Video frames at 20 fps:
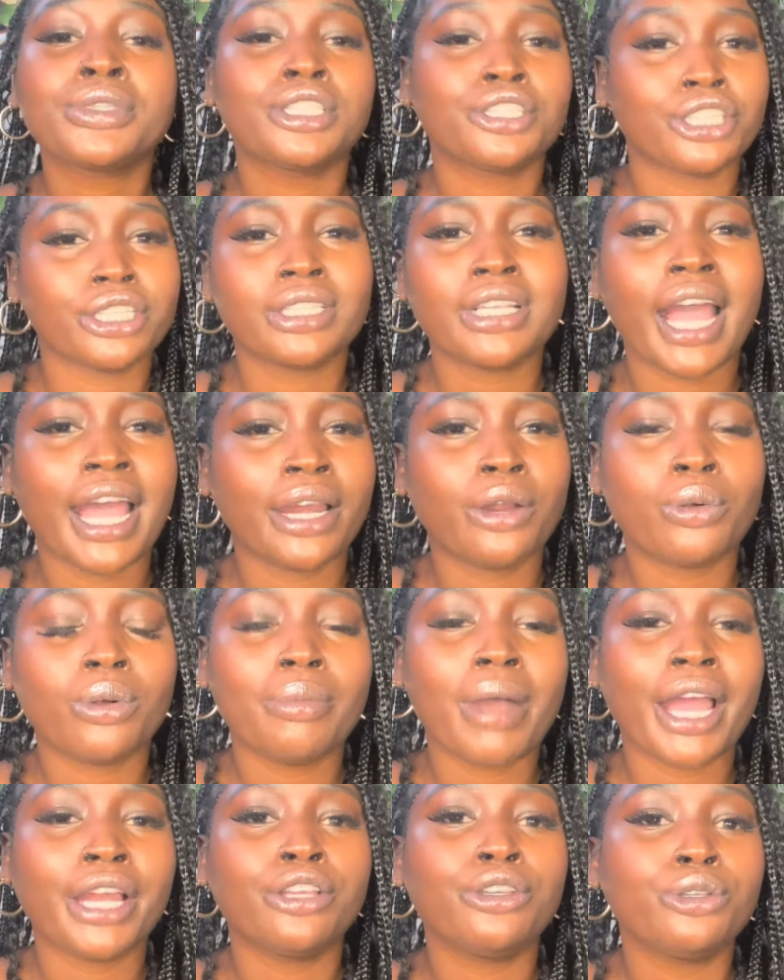Just kind of
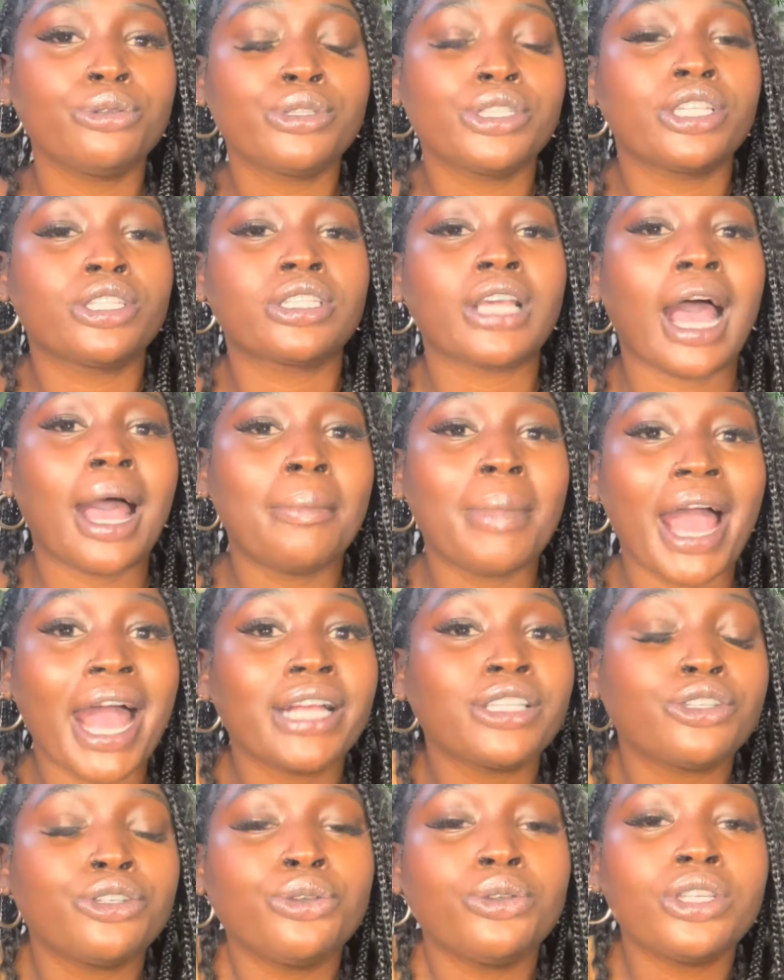reminding you, since I'm
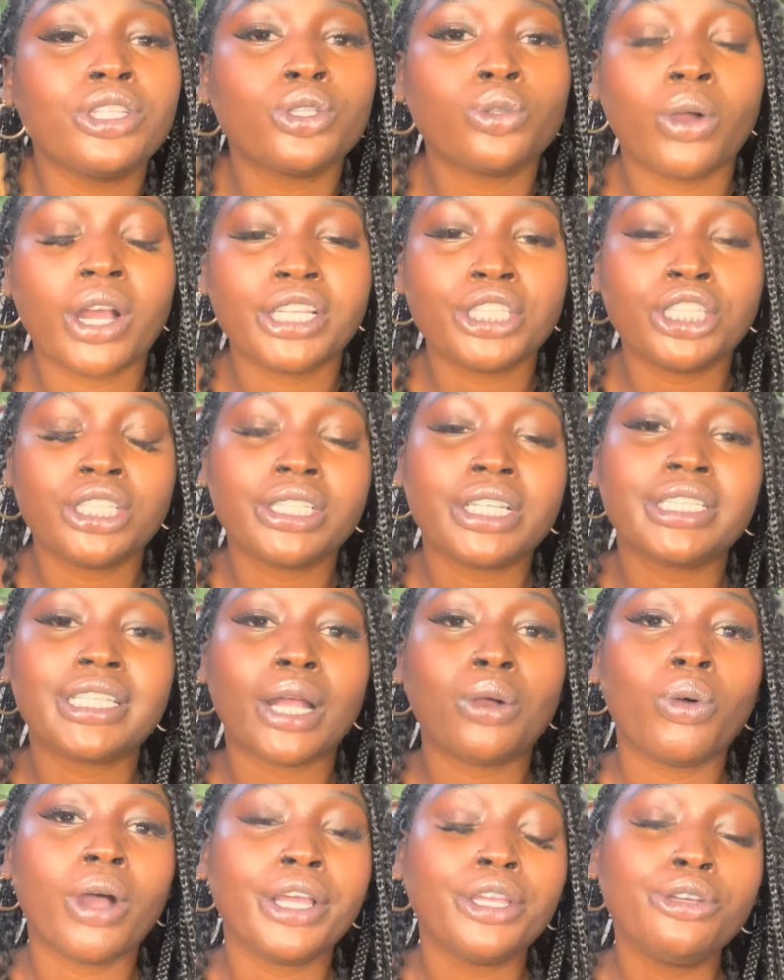asking you these questions, because I
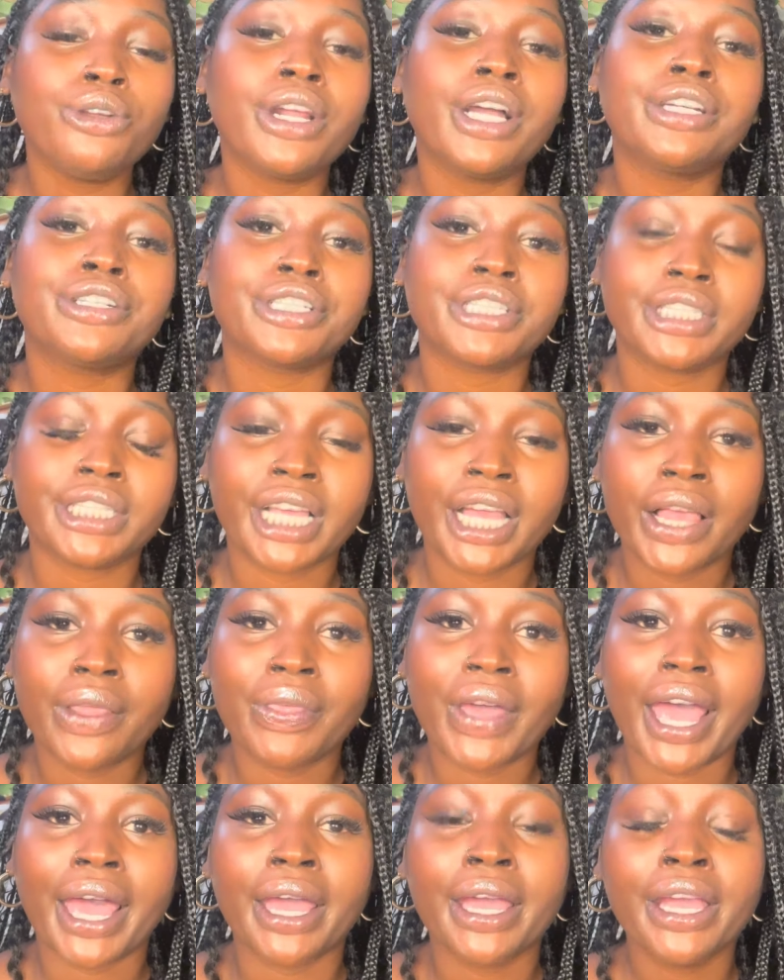want you to understand
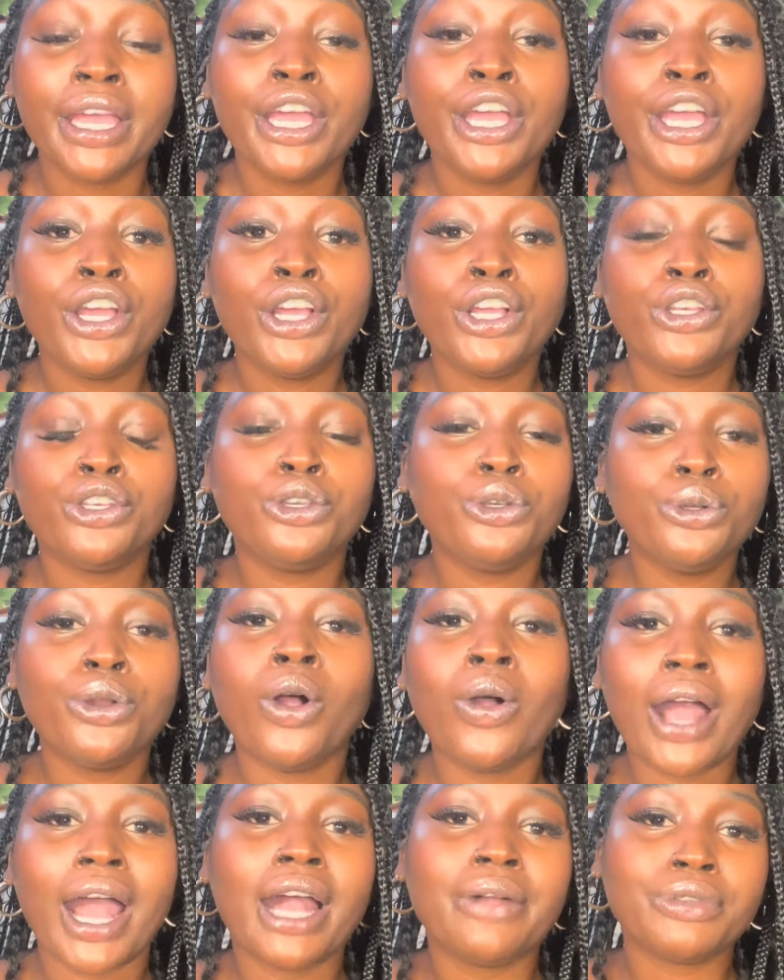that you
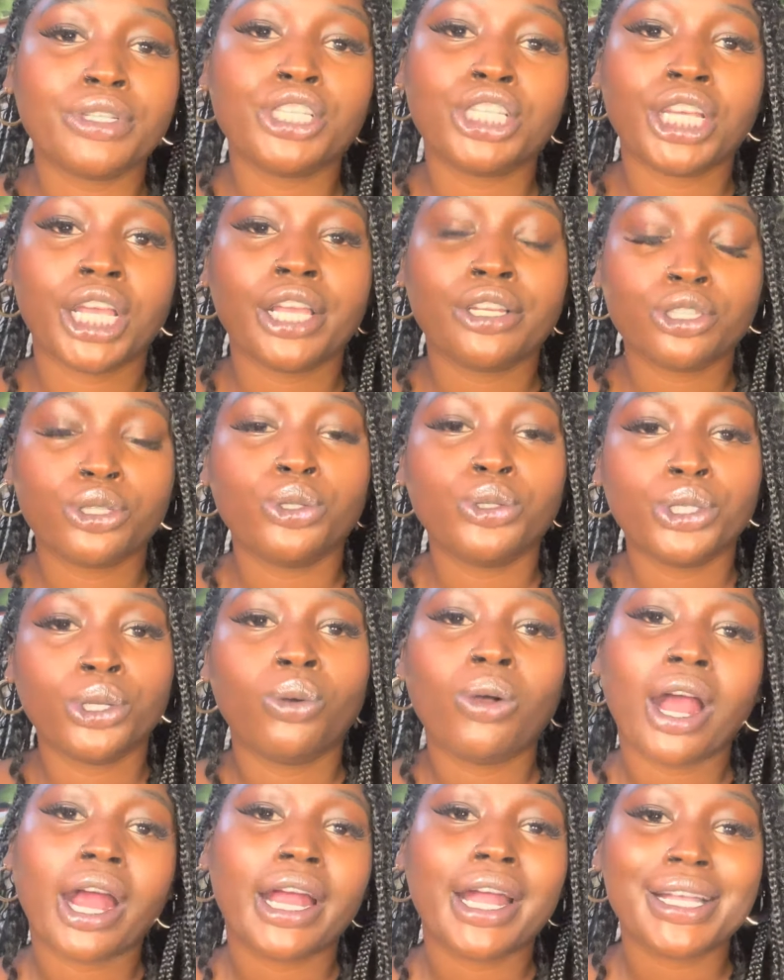don't have to change who
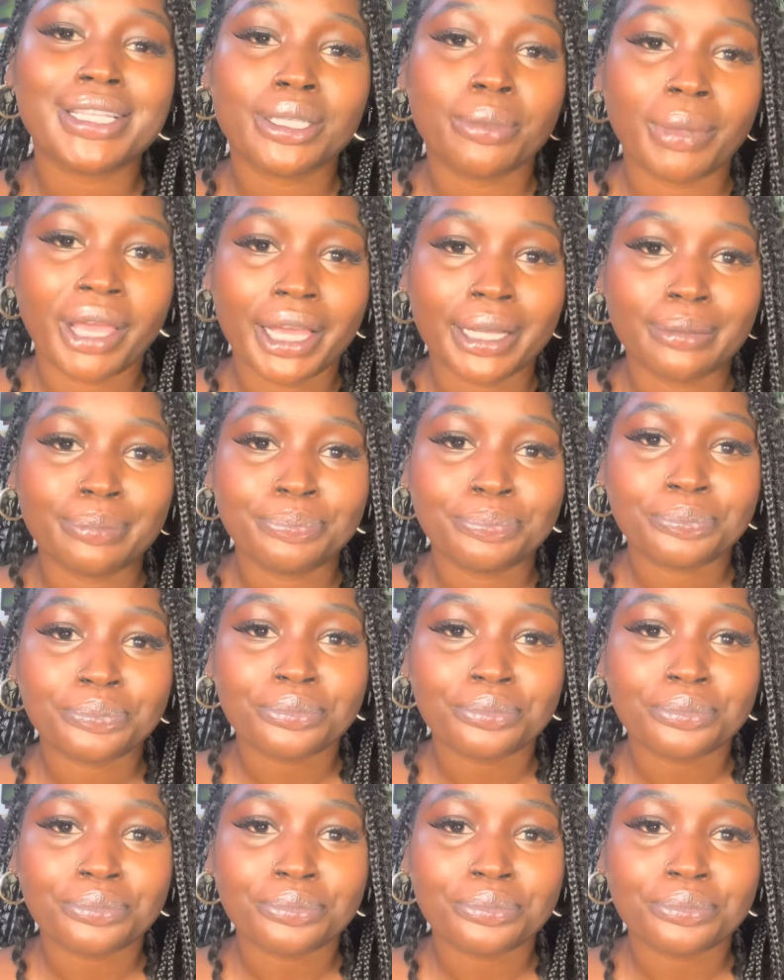you are as a man.